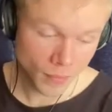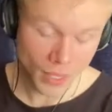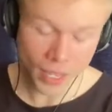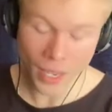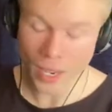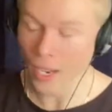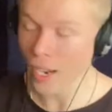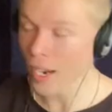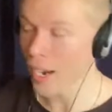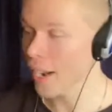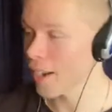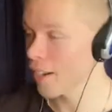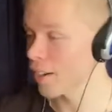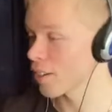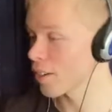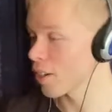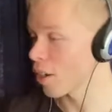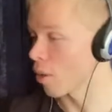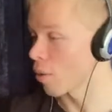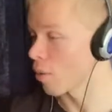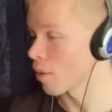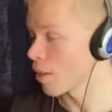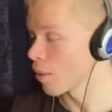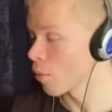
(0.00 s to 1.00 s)
I don't
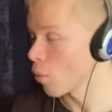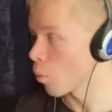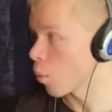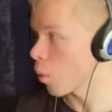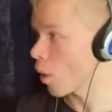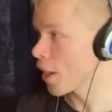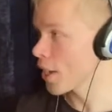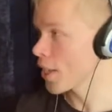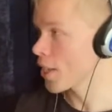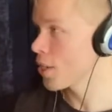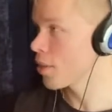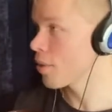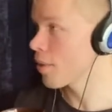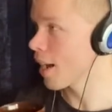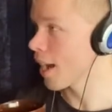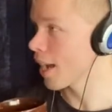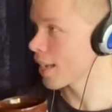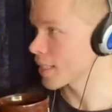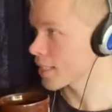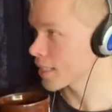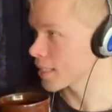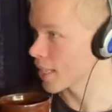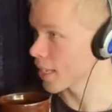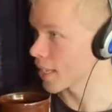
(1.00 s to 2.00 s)
know. What do you
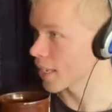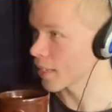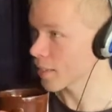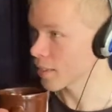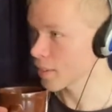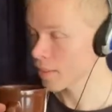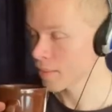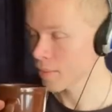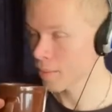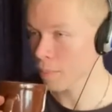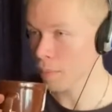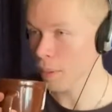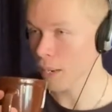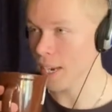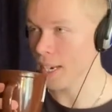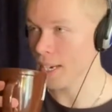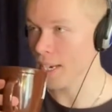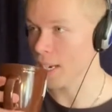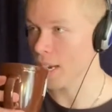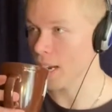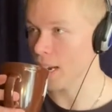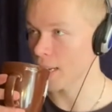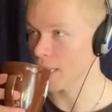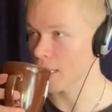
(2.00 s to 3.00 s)
guys think? By
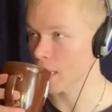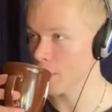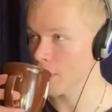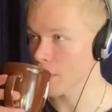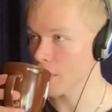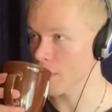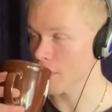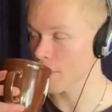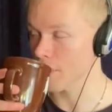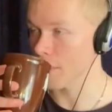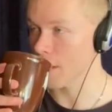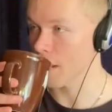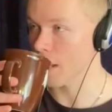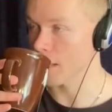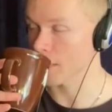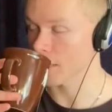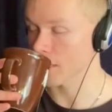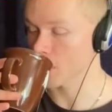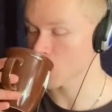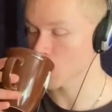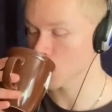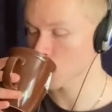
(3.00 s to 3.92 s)
God, give me your thoughts.